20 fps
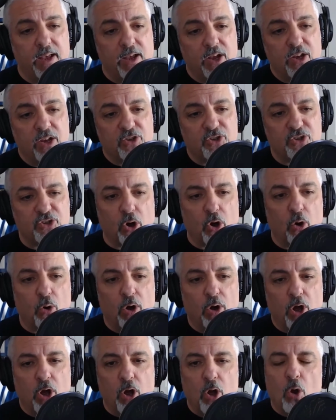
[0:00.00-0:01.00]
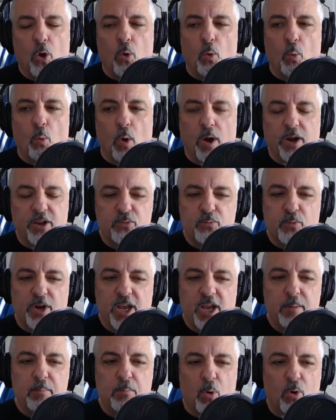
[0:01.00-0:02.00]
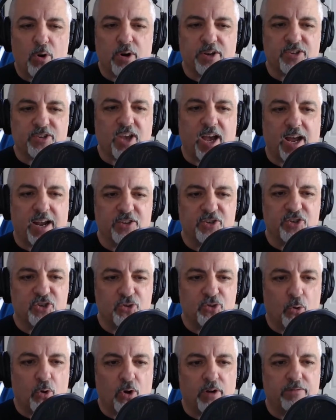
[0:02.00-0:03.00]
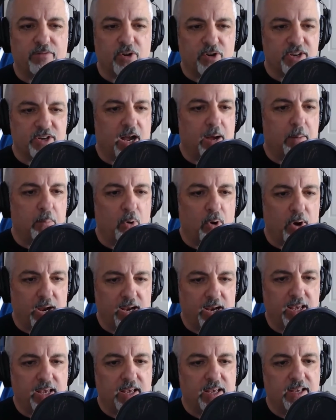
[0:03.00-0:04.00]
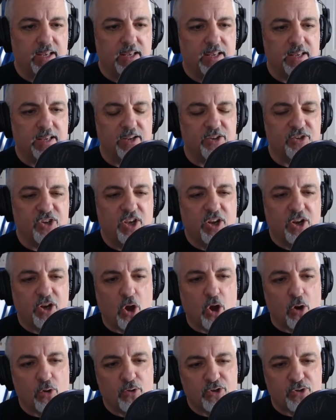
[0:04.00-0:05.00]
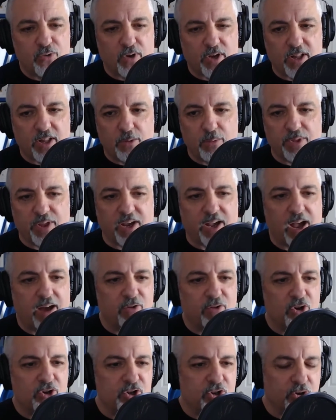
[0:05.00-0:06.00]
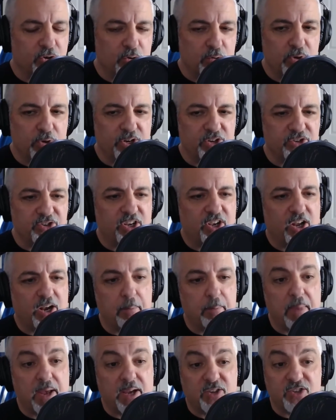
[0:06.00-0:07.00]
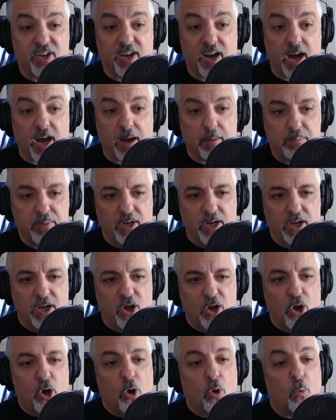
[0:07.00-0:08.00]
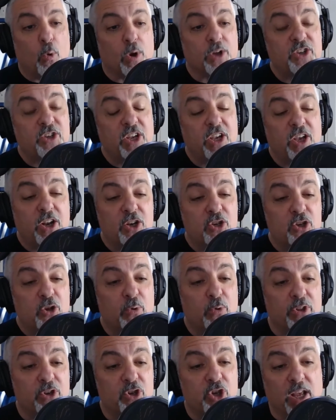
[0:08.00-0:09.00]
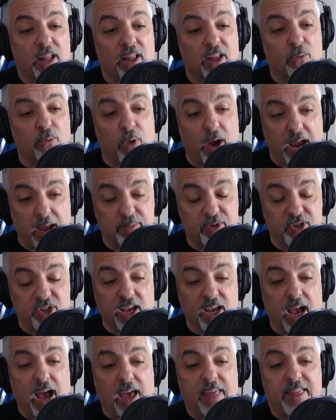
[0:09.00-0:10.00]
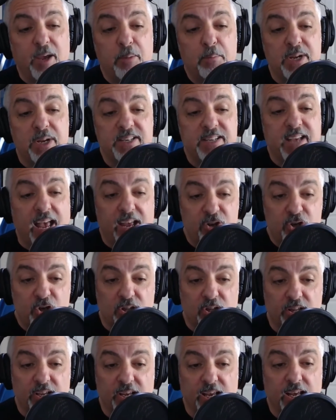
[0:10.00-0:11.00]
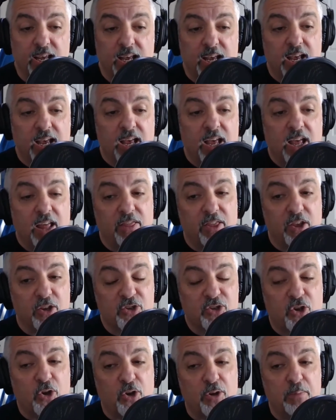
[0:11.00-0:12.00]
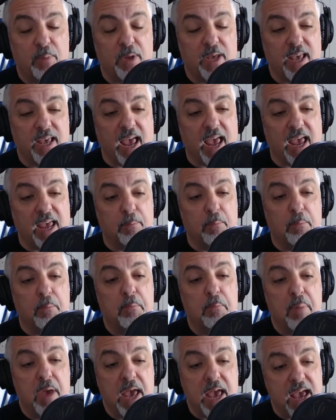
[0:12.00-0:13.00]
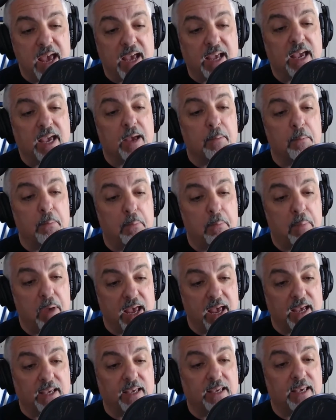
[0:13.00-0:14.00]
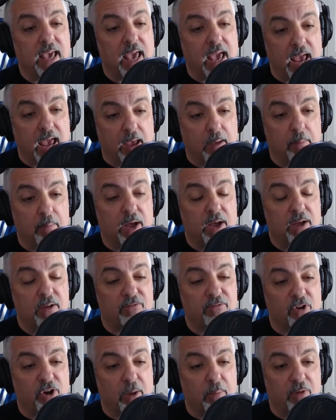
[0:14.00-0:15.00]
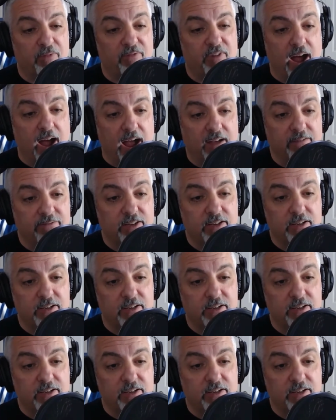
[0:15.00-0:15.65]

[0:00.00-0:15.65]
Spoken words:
So what has Raheem Morris got in store for Tom Brady? Is he going to go strictly with a cover two? Is he going to mix it up? What's he going to do with Jalen Ramsey? I think potentially this could be a big, big game for number 5,